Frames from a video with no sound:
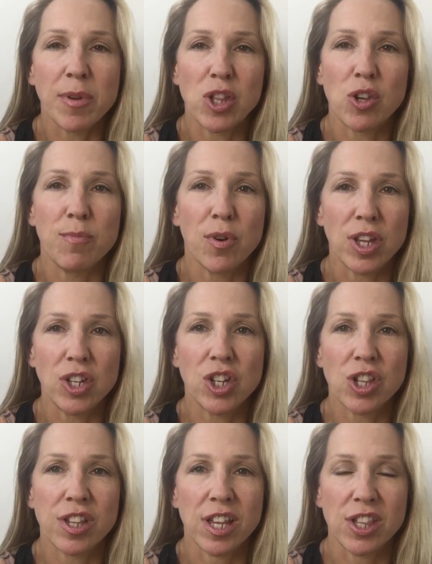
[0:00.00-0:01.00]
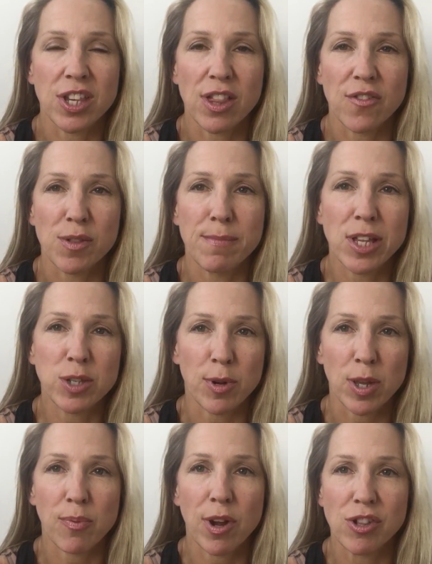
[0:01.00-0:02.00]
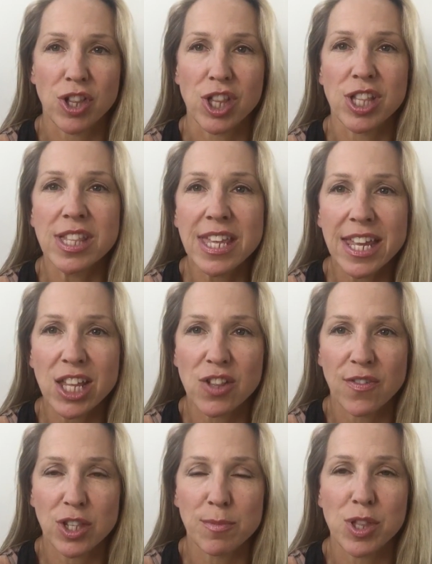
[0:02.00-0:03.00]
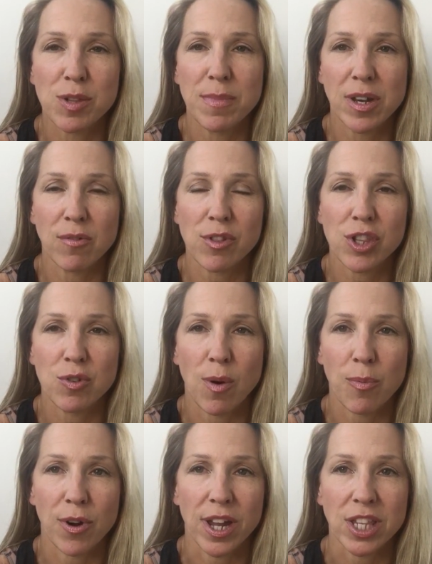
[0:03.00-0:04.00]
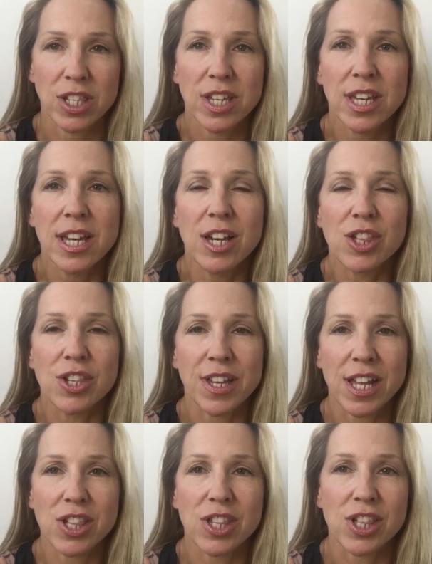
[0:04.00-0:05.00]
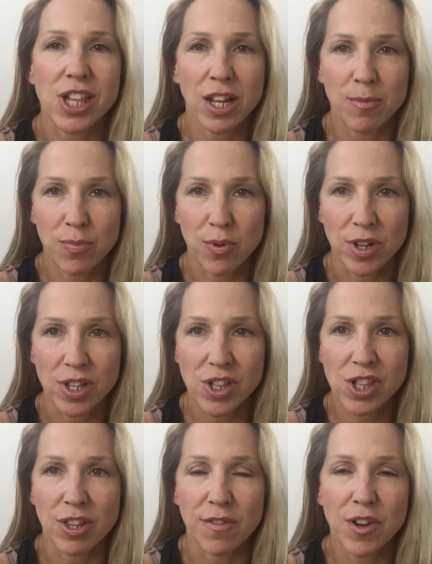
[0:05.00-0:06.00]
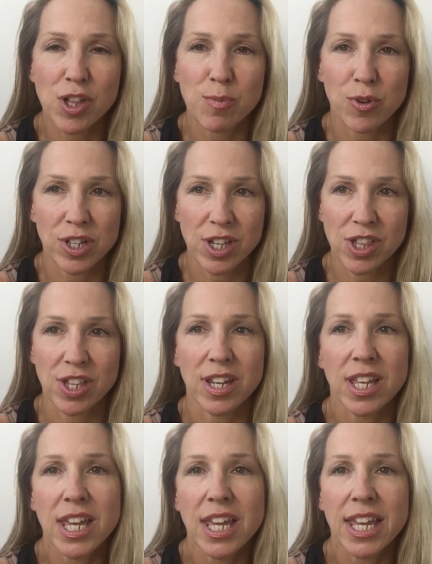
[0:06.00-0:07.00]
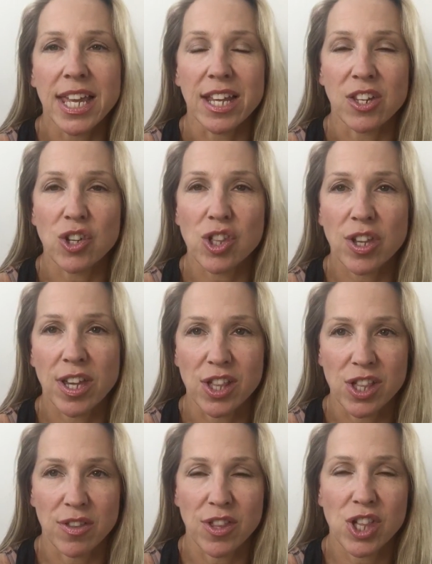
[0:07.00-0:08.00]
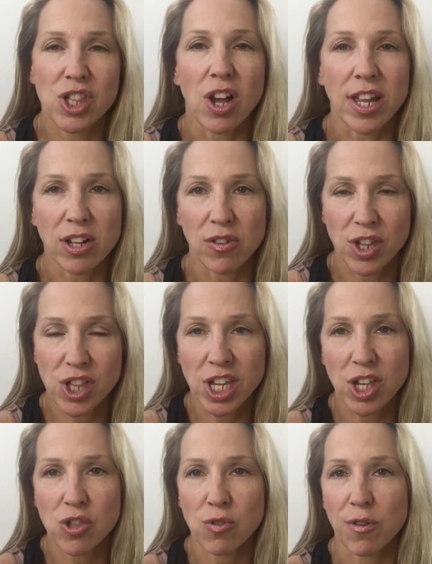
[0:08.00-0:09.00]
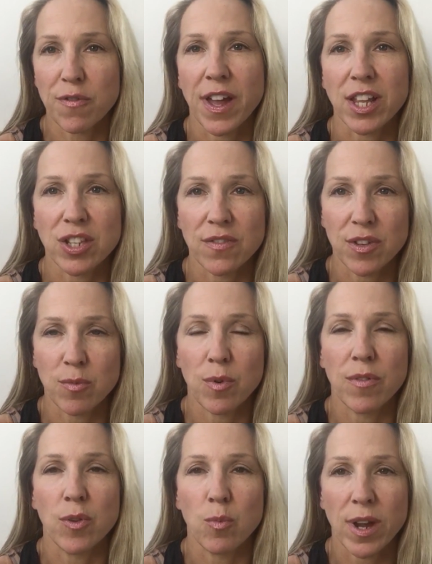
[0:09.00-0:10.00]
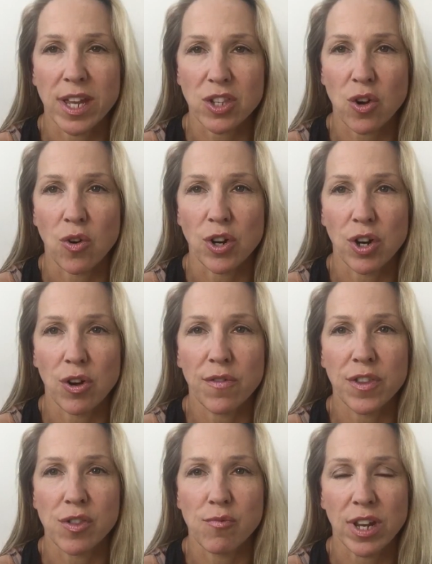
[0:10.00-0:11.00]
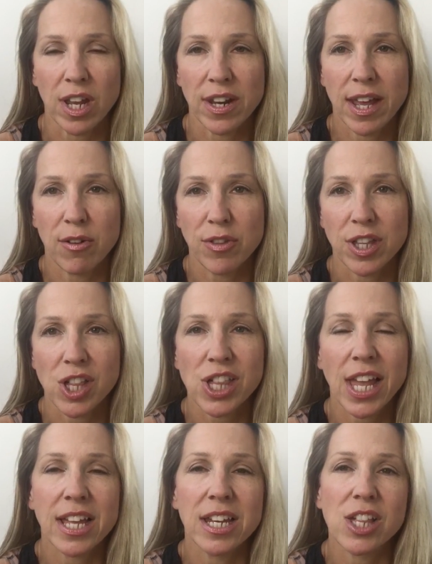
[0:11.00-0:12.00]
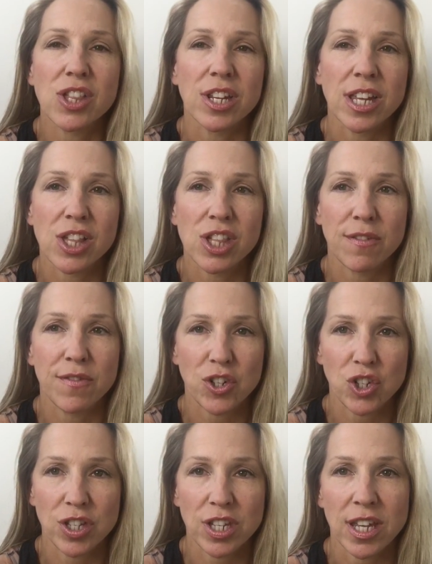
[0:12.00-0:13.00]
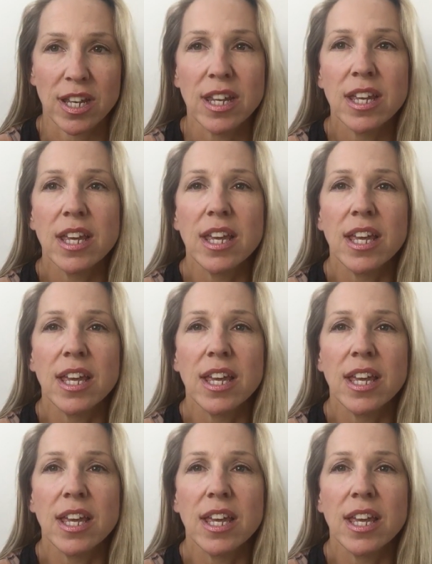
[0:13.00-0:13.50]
because your body, just in terms of its metabolic process, needs vitamins and minerals to operate. So that's the second point. So the first point is that it just is the cycle, the seesaw effect of the weight on and off, that's really unhealthy. The second is that it's deficient in